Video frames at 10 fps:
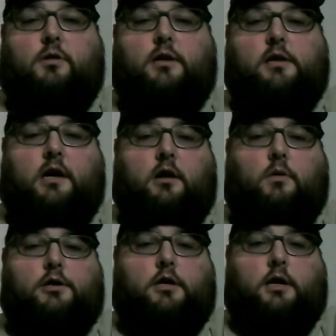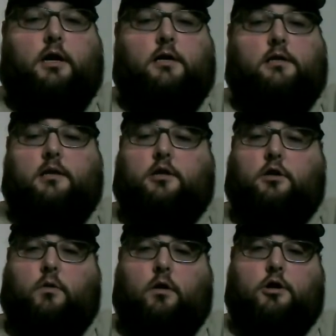the second question is, since
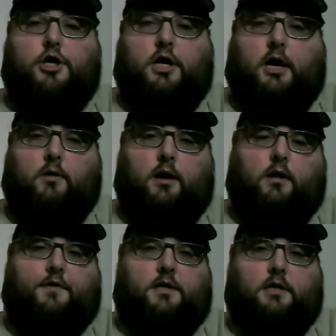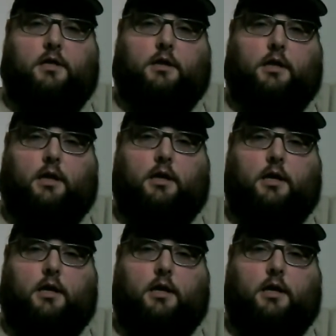you are sharing a facility,